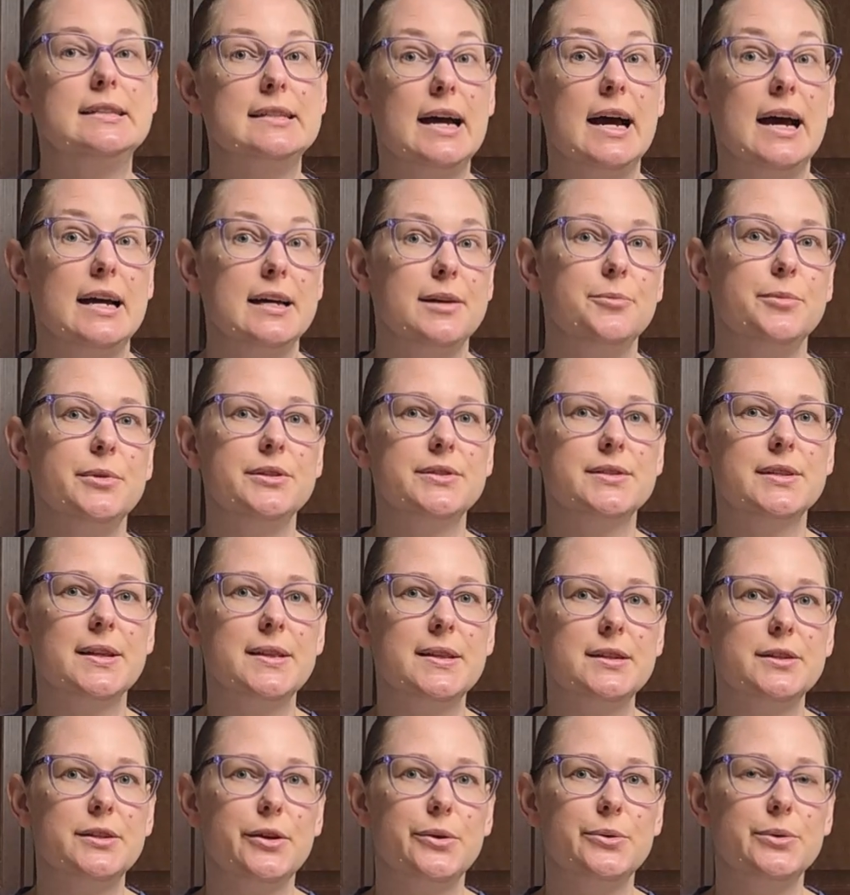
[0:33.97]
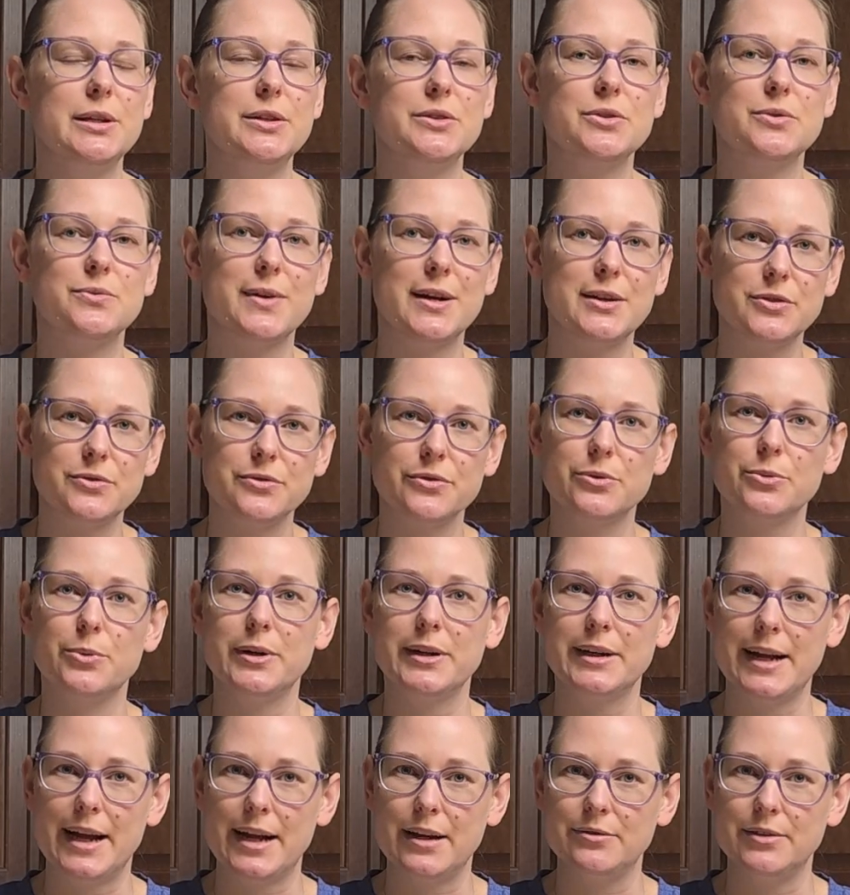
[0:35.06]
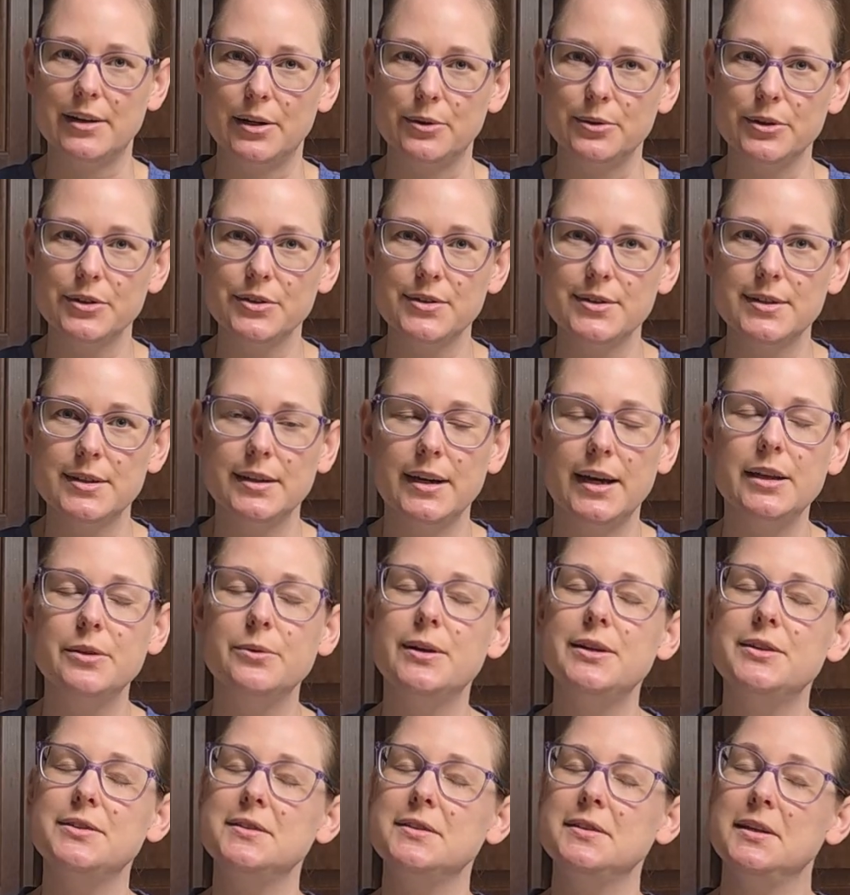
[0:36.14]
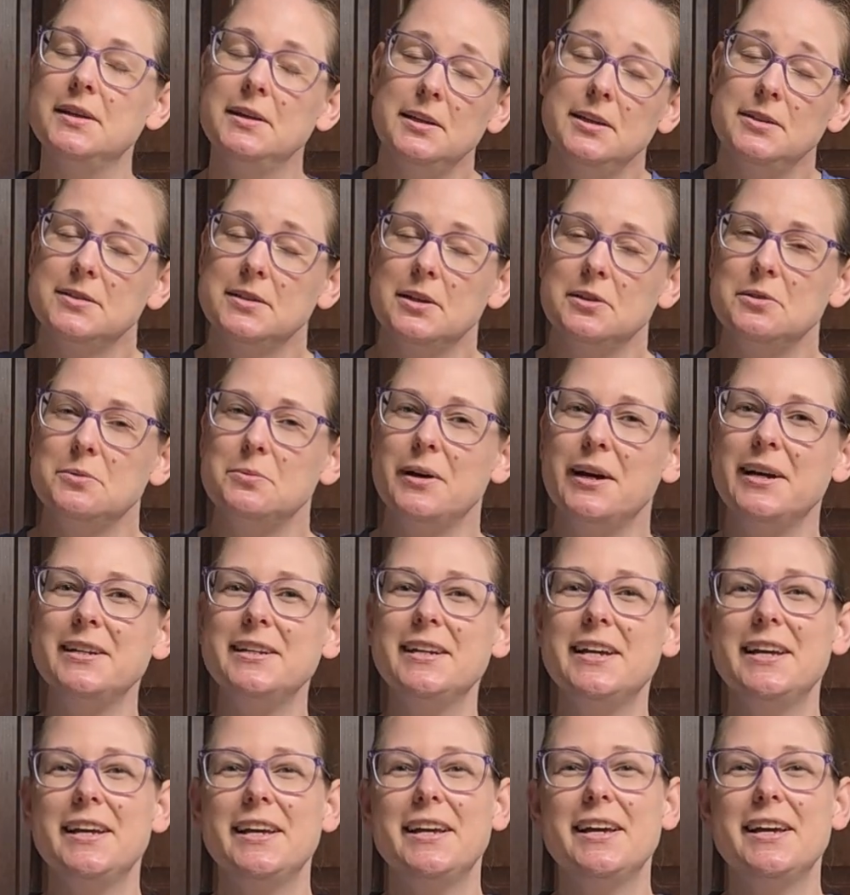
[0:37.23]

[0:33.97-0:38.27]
time, is that the dough needs to rest for 1.5 hours. Otherwise, it's not too bad.